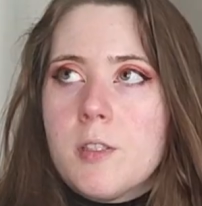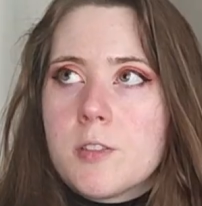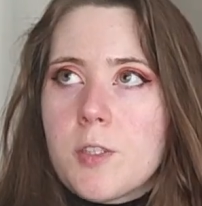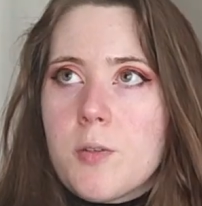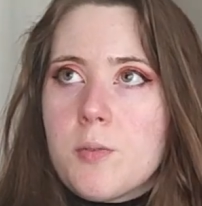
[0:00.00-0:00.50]

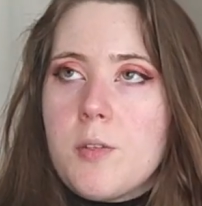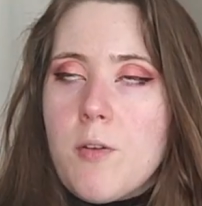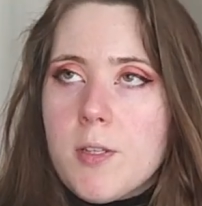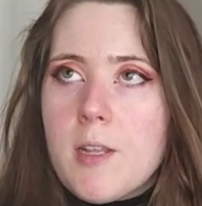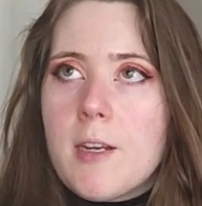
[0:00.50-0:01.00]
So
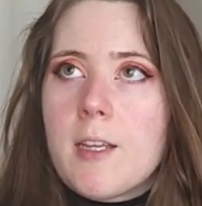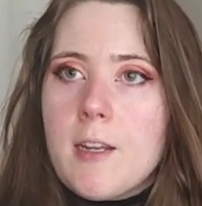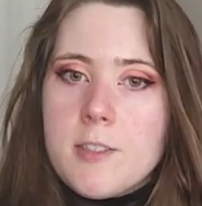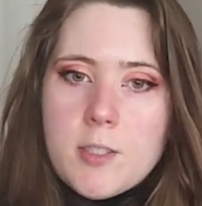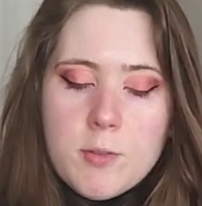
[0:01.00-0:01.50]
knowing that,
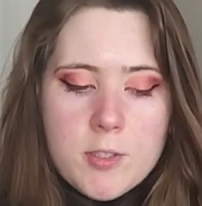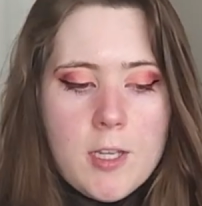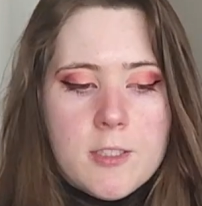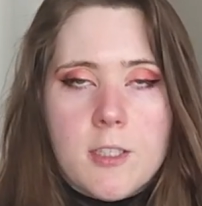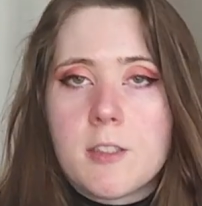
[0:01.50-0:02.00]
again, as I was
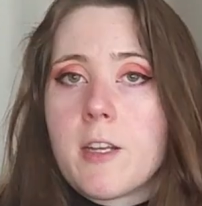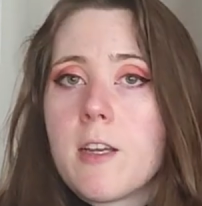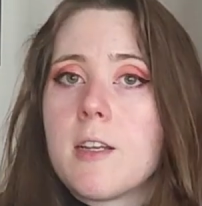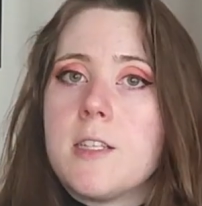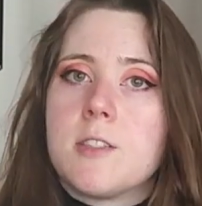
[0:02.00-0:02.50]
saying,
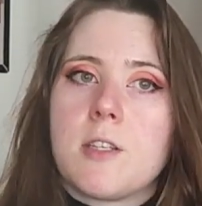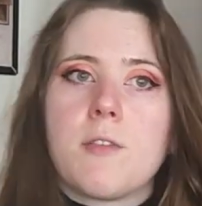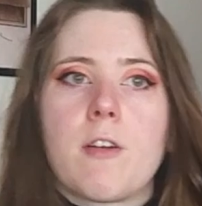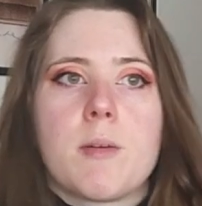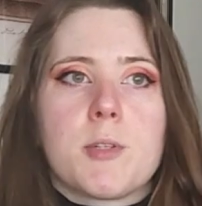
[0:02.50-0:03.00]
Santeria is a
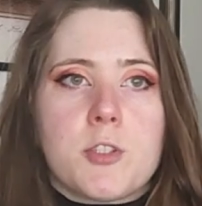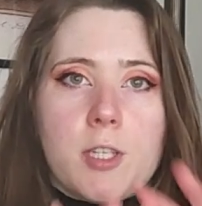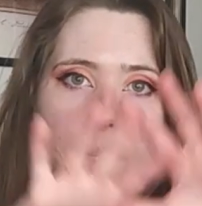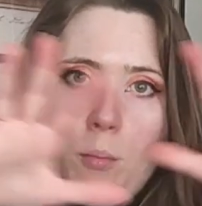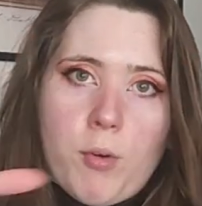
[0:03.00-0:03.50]
very much
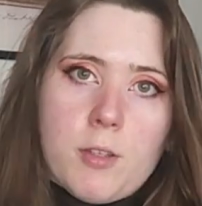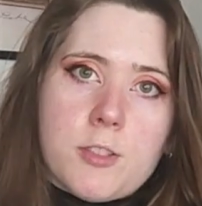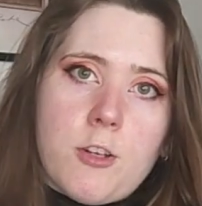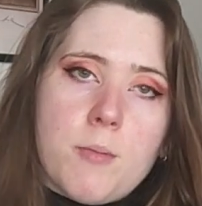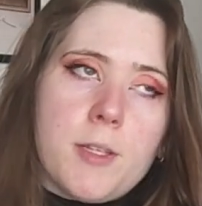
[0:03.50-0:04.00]
like an umbrella term,